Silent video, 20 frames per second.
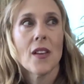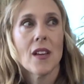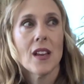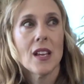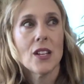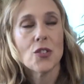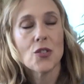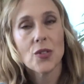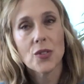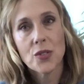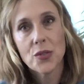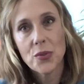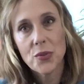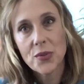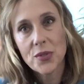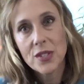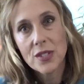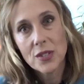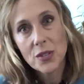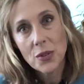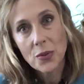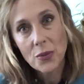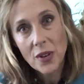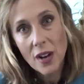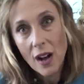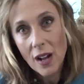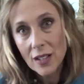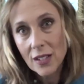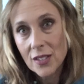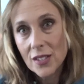introduce new
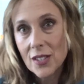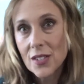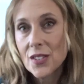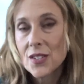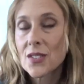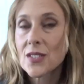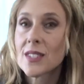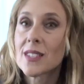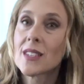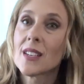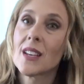colors